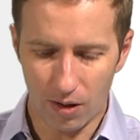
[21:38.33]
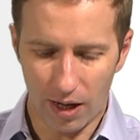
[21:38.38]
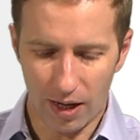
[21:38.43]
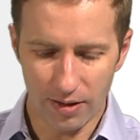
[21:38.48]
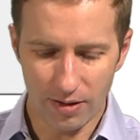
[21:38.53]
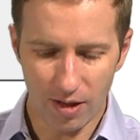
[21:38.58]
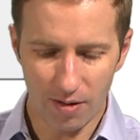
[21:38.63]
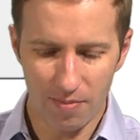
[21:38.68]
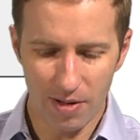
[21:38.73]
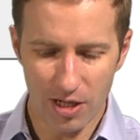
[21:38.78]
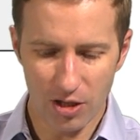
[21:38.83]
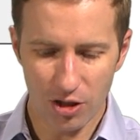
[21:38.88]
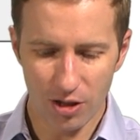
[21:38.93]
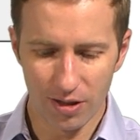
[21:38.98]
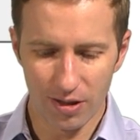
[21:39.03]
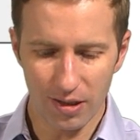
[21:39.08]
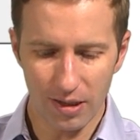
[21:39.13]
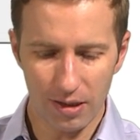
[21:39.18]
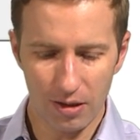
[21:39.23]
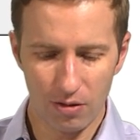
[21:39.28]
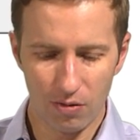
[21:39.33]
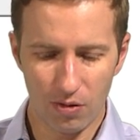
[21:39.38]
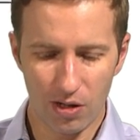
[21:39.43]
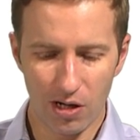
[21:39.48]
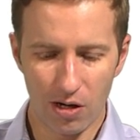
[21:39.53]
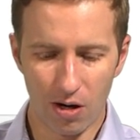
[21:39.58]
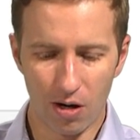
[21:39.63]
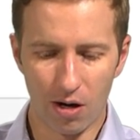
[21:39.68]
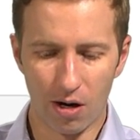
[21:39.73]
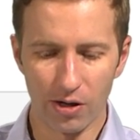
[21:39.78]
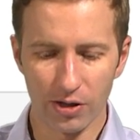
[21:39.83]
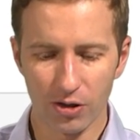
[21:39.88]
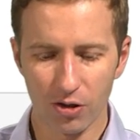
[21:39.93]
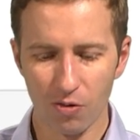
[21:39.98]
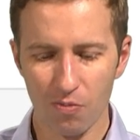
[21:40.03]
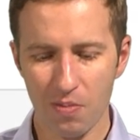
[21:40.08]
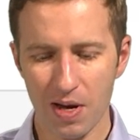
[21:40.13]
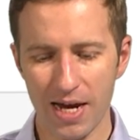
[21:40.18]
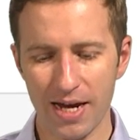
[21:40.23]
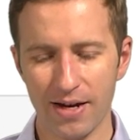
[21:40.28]
As I mentioned, you can
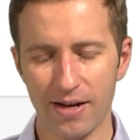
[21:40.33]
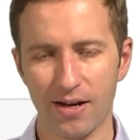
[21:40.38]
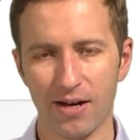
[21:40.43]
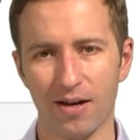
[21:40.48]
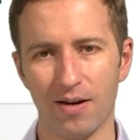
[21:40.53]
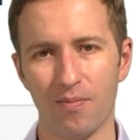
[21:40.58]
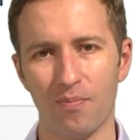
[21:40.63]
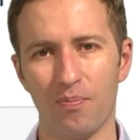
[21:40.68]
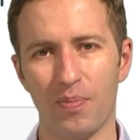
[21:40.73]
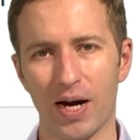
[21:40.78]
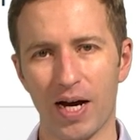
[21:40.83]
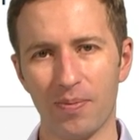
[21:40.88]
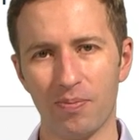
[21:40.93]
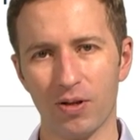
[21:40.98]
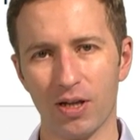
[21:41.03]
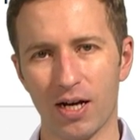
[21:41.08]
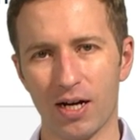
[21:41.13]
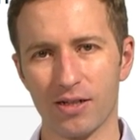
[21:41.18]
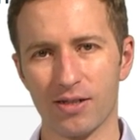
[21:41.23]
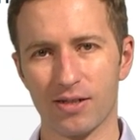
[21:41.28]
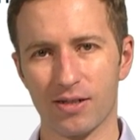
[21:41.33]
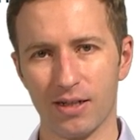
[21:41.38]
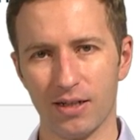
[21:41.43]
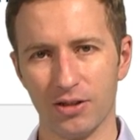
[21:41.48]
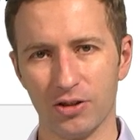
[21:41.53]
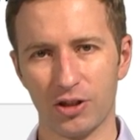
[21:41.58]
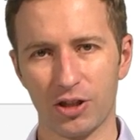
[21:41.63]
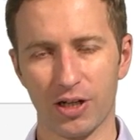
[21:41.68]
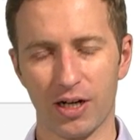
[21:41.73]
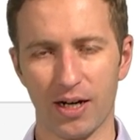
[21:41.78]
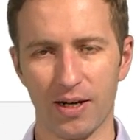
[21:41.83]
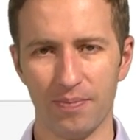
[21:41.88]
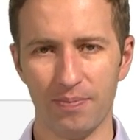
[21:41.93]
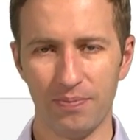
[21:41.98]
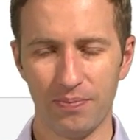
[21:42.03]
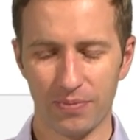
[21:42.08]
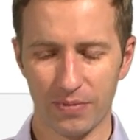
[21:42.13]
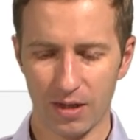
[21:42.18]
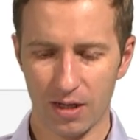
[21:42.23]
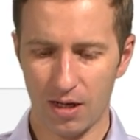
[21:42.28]
also make biplots in
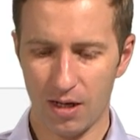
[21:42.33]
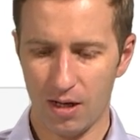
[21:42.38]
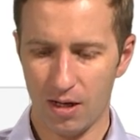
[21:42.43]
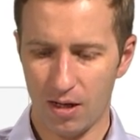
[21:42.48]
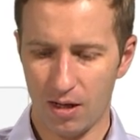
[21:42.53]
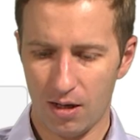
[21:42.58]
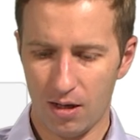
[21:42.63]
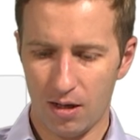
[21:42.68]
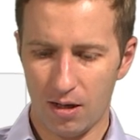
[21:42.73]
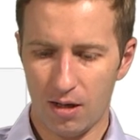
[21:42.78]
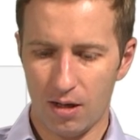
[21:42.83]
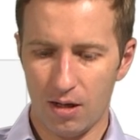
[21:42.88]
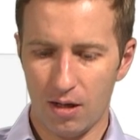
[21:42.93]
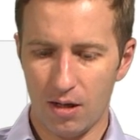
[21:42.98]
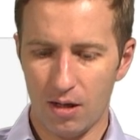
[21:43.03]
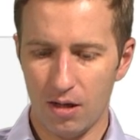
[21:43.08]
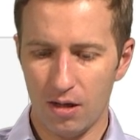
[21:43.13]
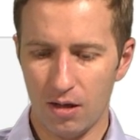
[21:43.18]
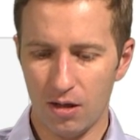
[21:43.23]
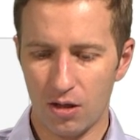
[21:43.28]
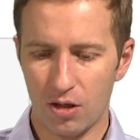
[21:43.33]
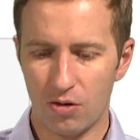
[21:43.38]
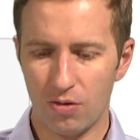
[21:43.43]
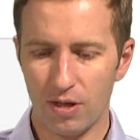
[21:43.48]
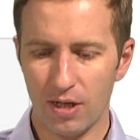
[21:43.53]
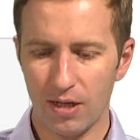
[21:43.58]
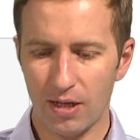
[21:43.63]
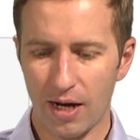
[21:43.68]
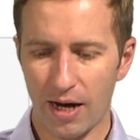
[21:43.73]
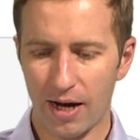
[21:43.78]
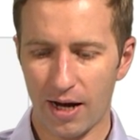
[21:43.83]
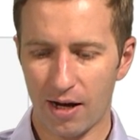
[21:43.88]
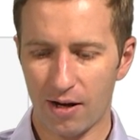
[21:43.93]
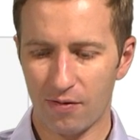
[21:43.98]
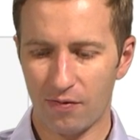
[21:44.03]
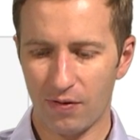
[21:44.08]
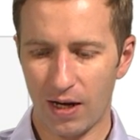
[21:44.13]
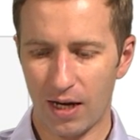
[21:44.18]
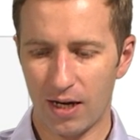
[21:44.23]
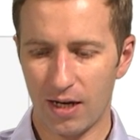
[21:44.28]
QIIME. You need to
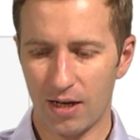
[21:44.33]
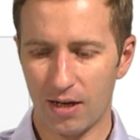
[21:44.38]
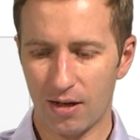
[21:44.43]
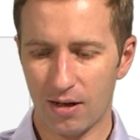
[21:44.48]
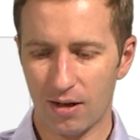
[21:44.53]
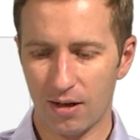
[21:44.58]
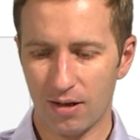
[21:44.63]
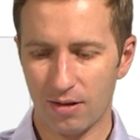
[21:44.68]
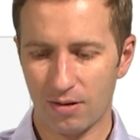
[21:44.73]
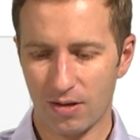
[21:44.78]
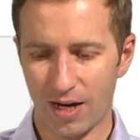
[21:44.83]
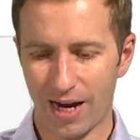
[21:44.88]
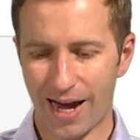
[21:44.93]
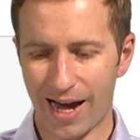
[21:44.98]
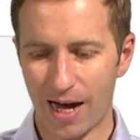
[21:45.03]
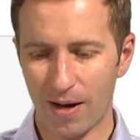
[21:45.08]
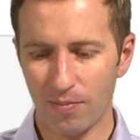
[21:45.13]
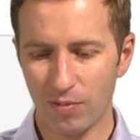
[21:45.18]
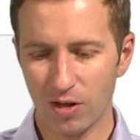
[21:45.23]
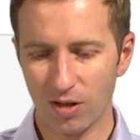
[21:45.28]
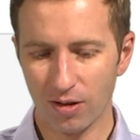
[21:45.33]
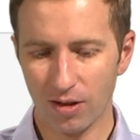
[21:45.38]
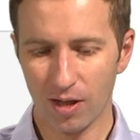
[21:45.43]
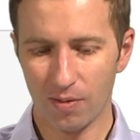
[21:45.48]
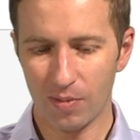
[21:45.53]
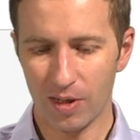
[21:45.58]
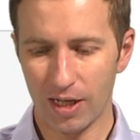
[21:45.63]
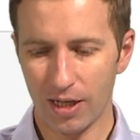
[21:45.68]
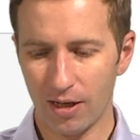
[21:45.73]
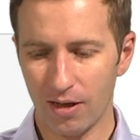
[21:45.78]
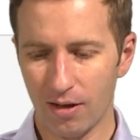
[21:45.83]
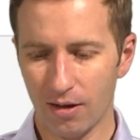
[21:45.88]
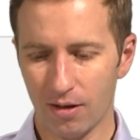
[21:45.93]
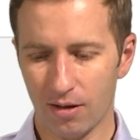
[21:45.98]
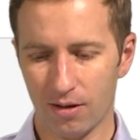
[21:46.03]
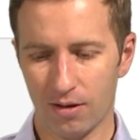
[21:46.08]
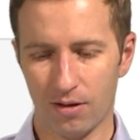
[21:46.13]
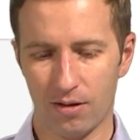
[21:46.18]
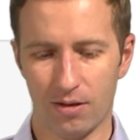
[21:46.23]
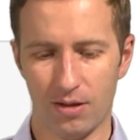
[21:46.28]
have a tab delimited
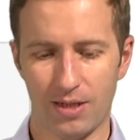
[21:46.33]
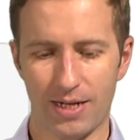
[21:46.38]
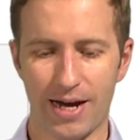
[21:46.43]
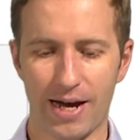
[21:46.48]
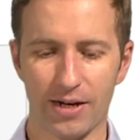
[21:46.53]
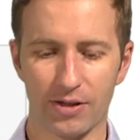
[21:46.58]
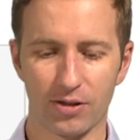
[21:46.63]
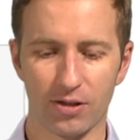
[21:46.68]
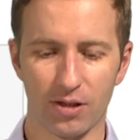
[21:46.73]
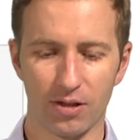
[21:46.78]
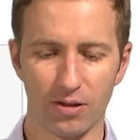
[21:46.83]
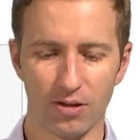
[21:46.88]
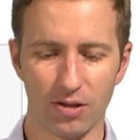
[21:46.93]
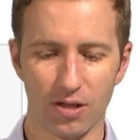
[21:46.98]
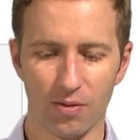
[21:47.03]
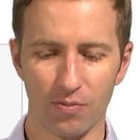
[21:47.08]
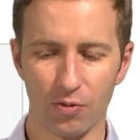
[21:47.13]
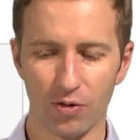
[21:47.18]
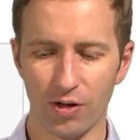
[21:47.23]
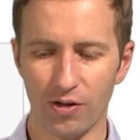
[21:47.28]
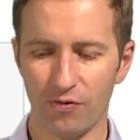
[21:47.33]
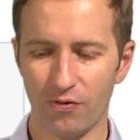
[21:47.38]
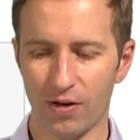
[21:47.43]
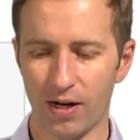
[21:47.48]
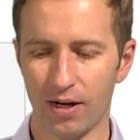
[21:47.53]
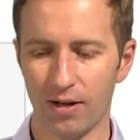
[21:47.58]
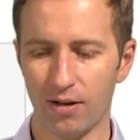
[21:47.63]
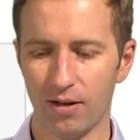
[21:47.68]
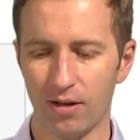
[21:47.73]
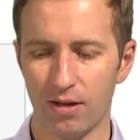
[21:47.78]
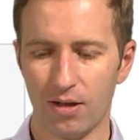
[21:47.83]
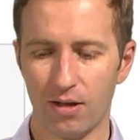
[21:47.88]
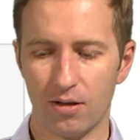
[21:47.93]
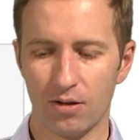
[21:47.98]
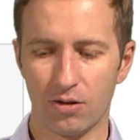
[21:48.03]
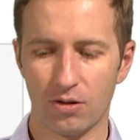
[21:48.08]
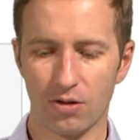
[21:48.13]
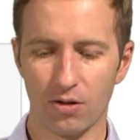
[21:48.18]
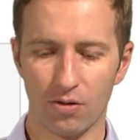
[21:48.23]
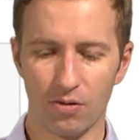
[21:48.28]
taxon summary file.
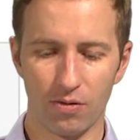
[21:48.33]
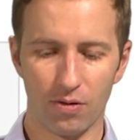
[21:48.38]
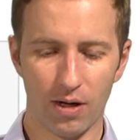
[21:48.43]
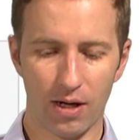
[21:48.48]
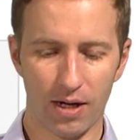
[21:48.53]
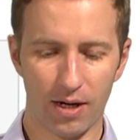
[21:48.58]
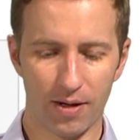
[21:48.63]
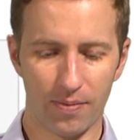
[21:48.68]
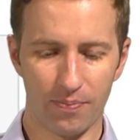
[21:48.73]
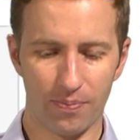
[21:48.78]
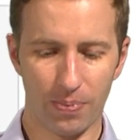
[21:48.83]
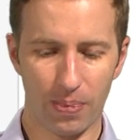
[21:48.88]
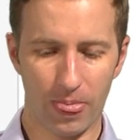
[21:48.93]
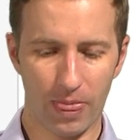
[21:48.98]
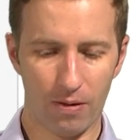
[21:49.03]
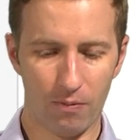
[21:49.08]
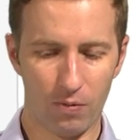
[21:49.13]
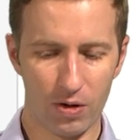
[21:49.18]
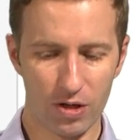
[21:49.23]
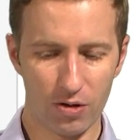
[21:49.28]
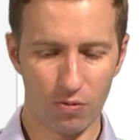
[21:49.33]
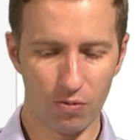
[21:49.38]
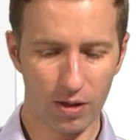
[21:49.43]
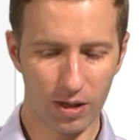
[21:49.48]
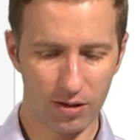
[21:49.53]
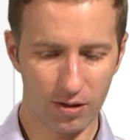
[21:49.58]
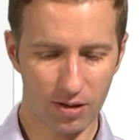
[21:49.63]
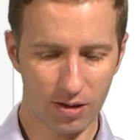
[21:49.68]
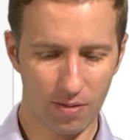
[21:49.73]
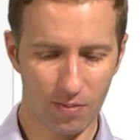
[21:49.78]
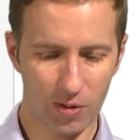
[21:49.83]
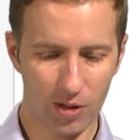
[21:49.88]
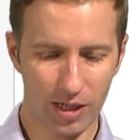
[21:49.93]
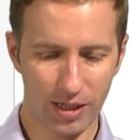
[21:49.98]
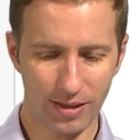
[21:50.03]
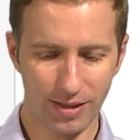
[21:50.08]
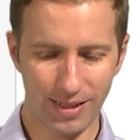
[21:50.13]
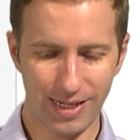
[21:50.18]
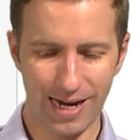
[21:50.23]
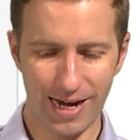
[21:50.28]
So when you run
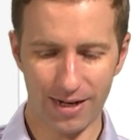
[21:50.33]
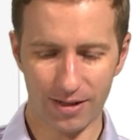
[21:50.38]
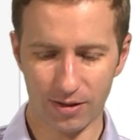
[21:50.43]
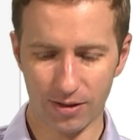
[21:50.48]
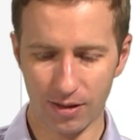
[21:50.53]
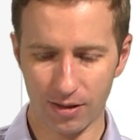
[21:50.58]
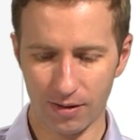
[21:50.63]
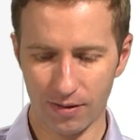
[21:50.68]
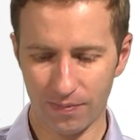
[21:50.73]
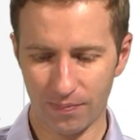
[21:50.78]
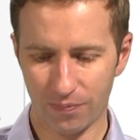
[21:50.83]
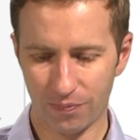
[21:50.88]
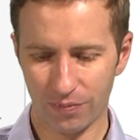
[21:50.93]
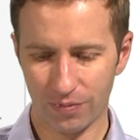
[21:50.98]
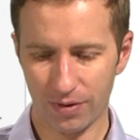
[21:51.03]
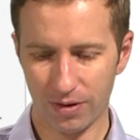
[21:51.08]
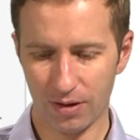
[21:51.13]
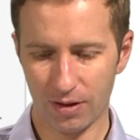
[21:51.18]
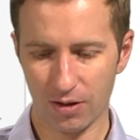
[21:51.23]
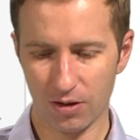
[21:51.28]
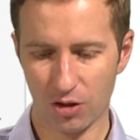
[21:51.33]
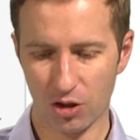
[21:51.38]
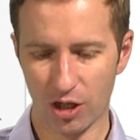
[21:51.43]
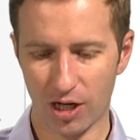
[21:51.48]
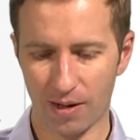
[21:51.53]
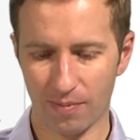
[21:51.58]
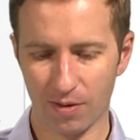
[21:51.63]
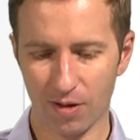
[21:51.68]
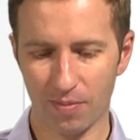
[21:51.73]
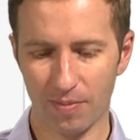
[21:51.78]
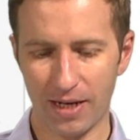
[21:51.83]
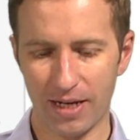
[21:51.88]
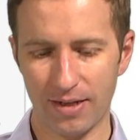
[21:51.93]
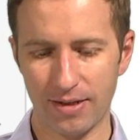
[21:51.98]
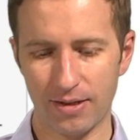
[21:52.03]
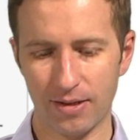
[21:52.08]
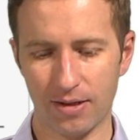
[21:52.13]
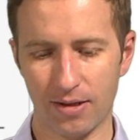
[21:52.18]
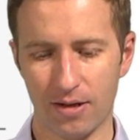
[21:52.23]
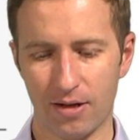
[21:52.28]
summarize taxa, this QIIME
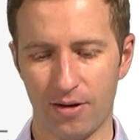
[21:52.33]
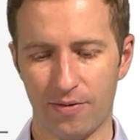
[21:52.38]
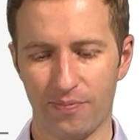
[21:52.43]
command,